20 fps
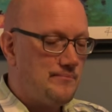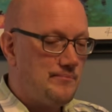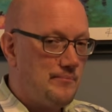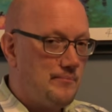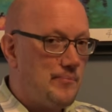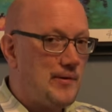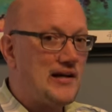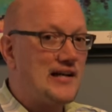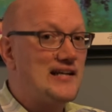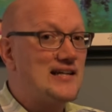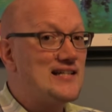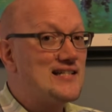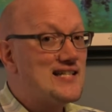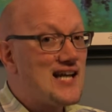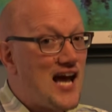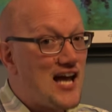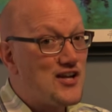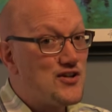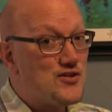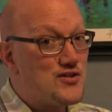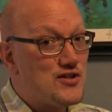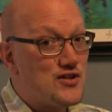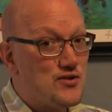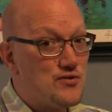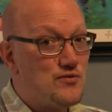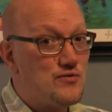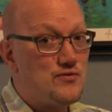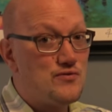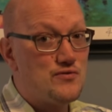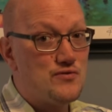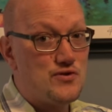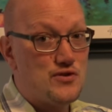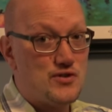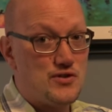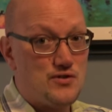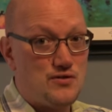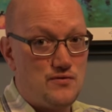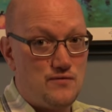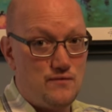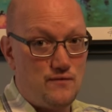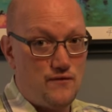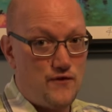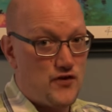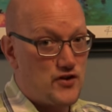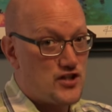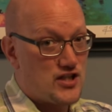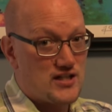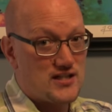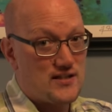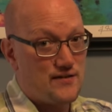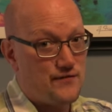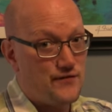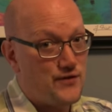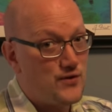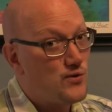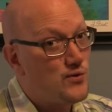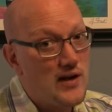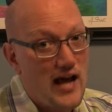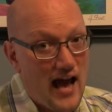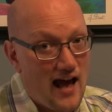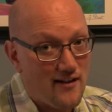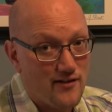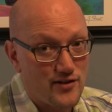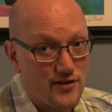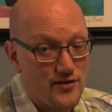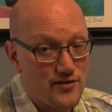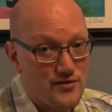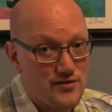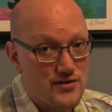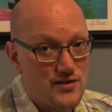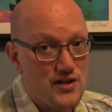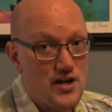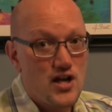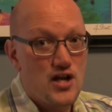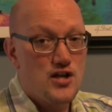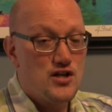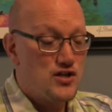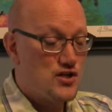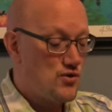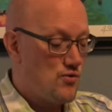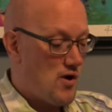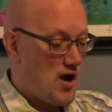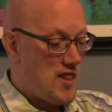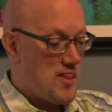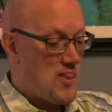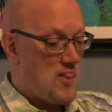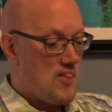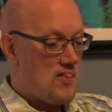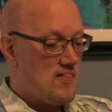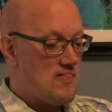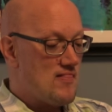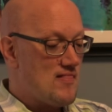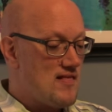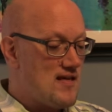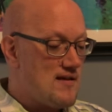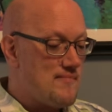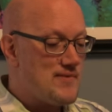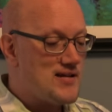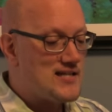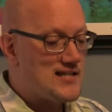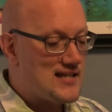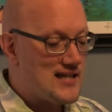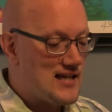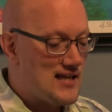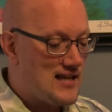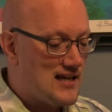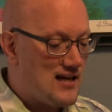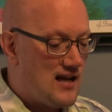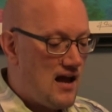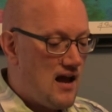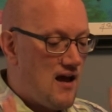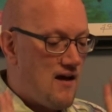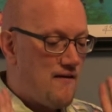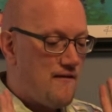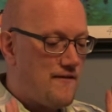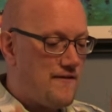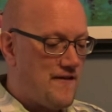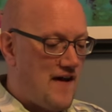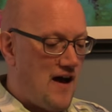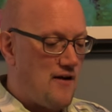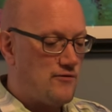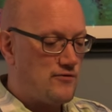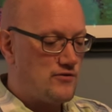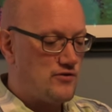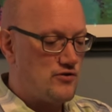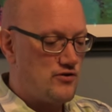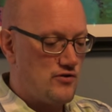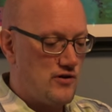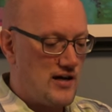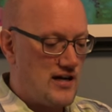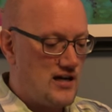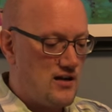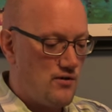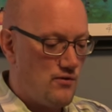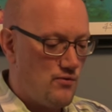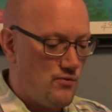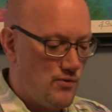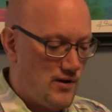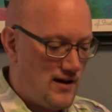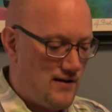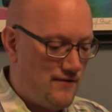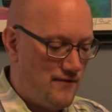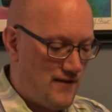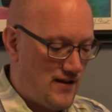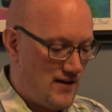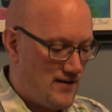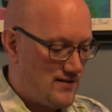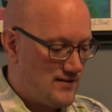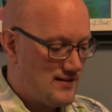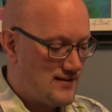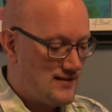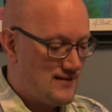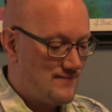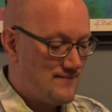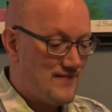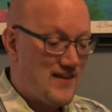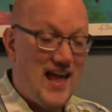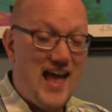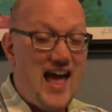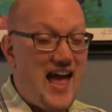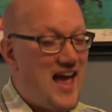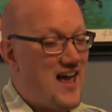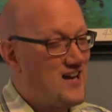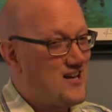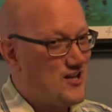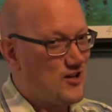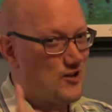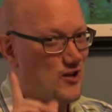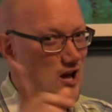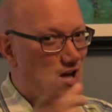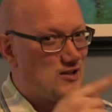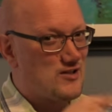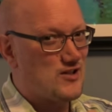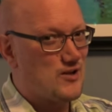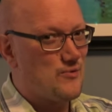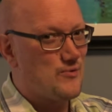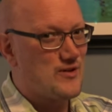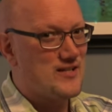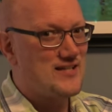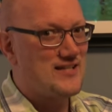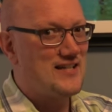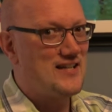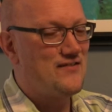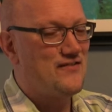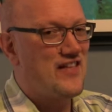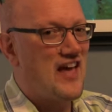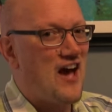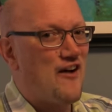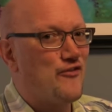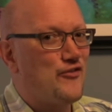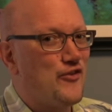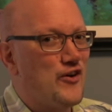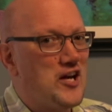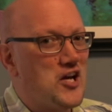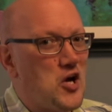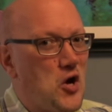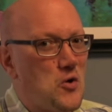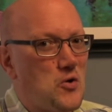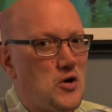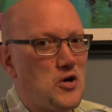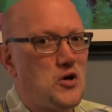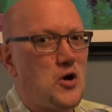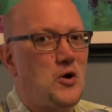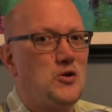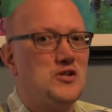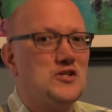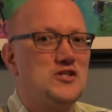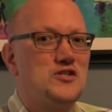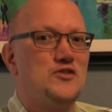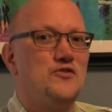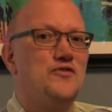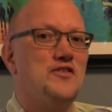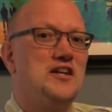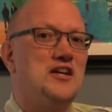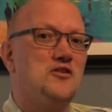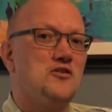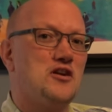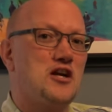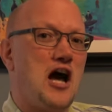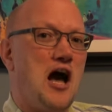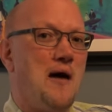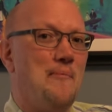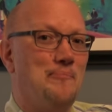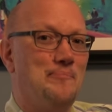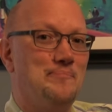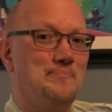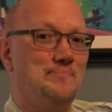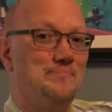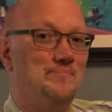But it entitles you for just a few dollars to unlimited fountain drink refills. And you'll also receive that free Coca-Cola souvenir cup.